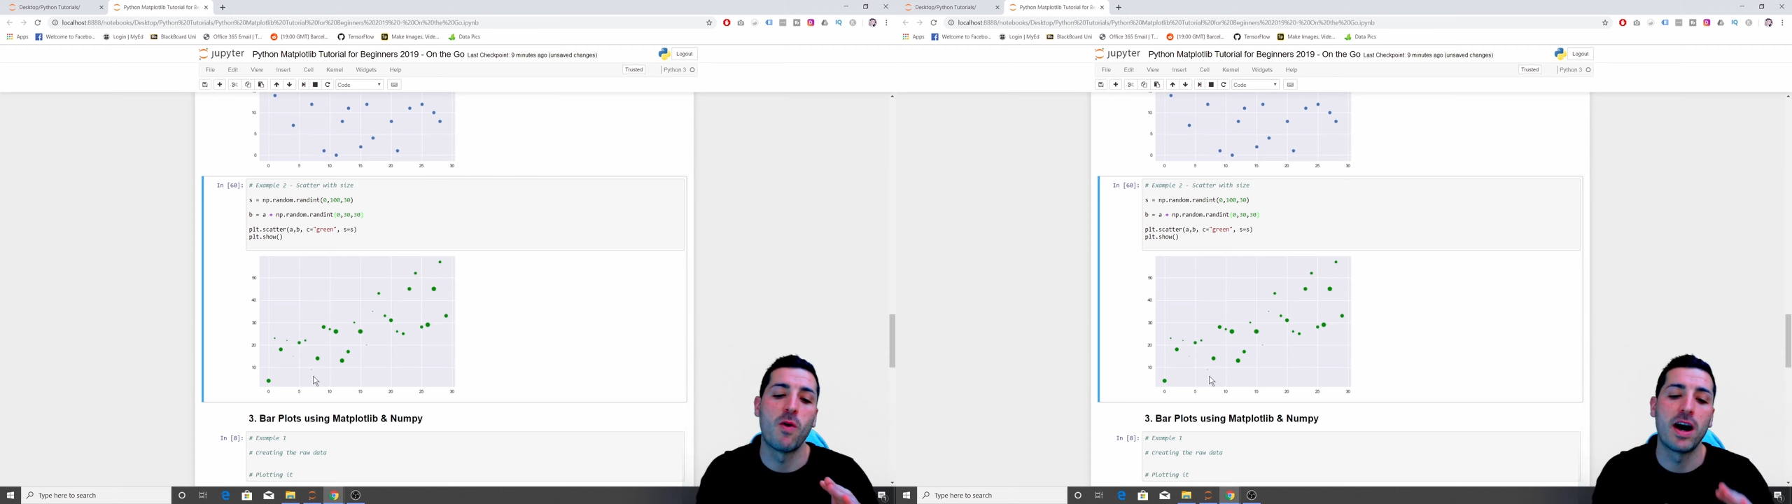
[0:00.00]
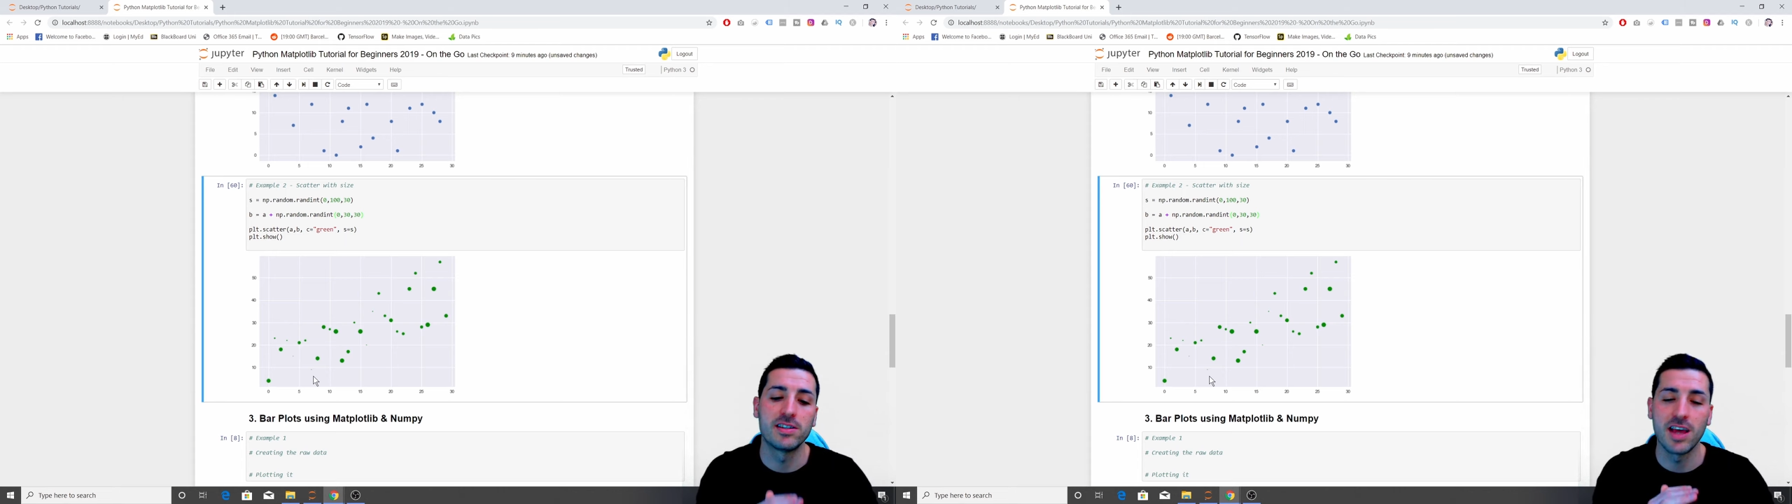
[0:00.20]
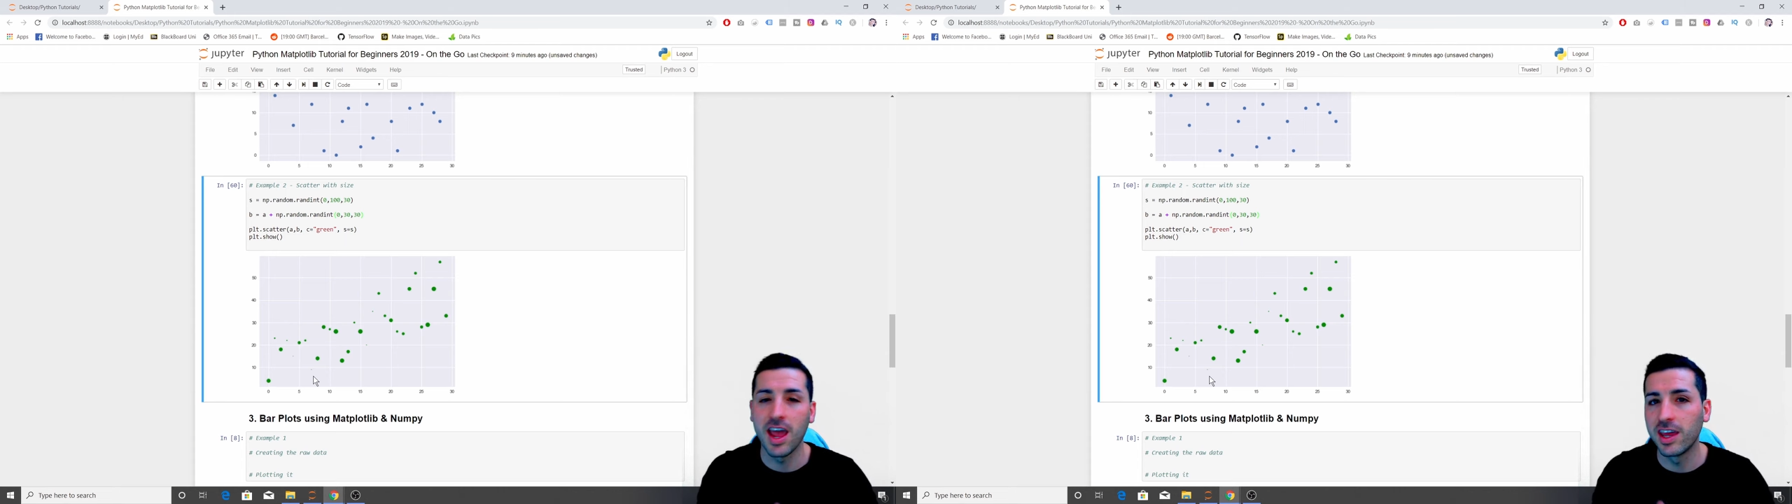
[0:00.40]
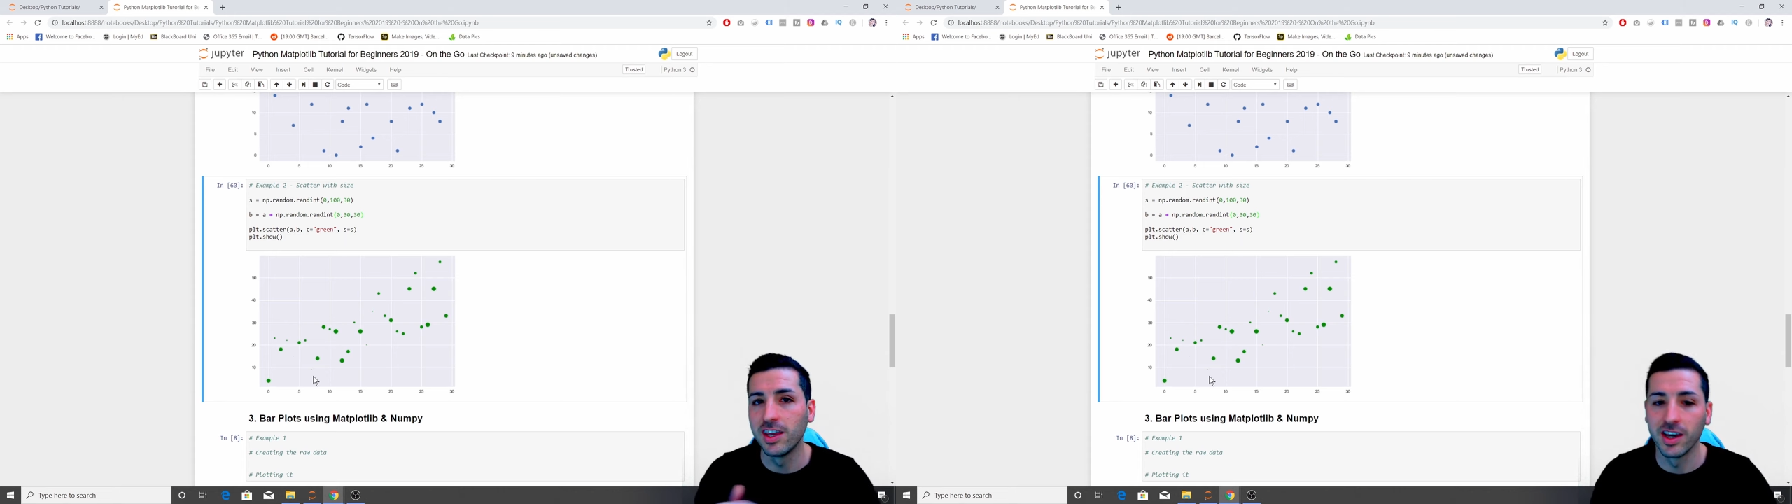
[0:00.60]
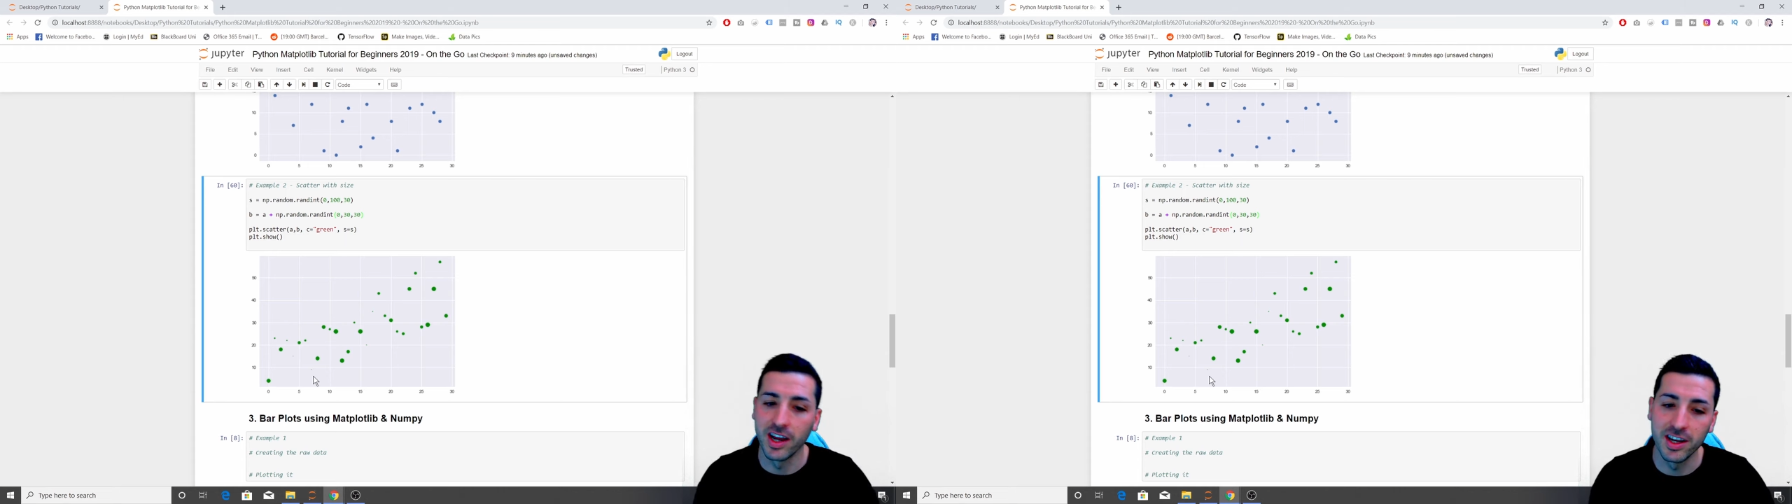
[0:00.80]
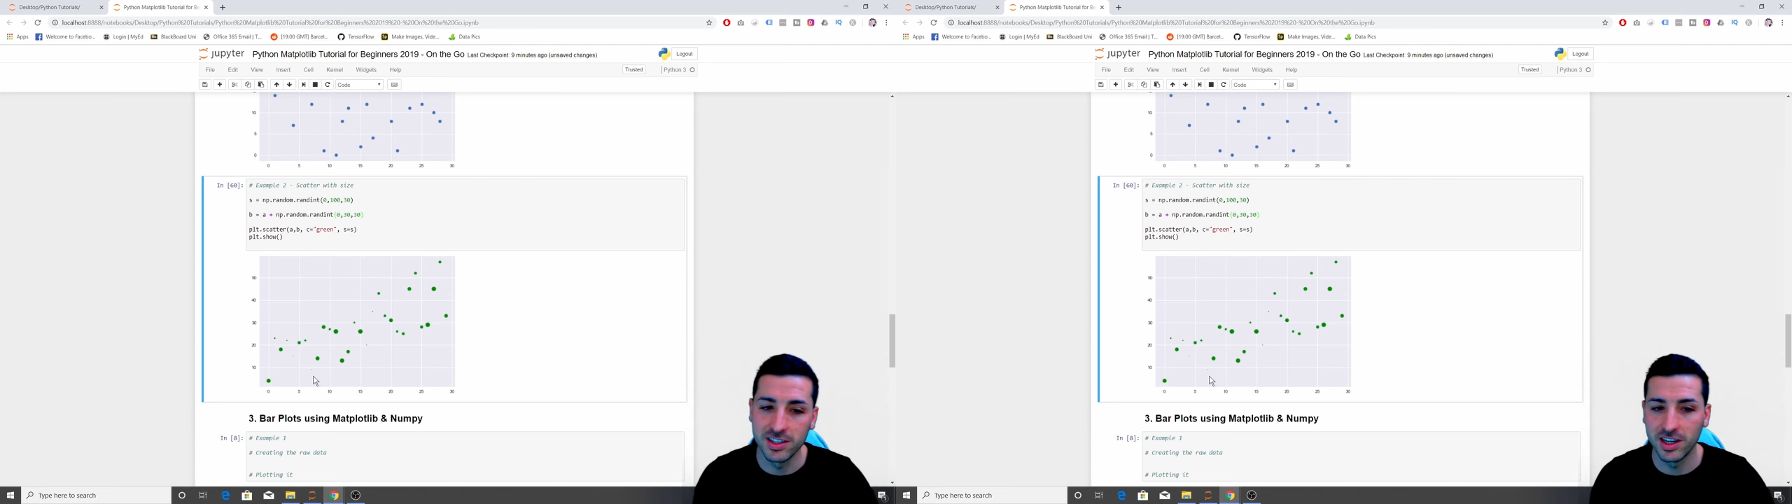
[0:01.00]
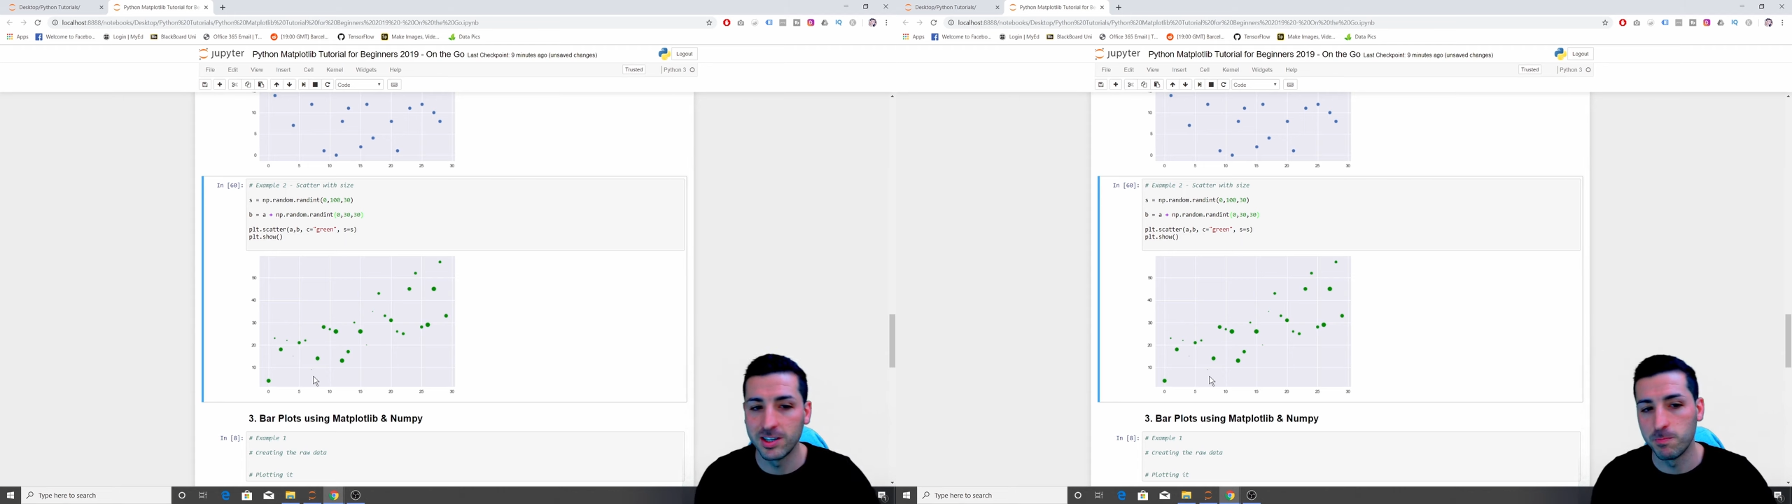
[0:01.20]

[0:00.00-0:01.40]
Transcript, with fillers: As A increases,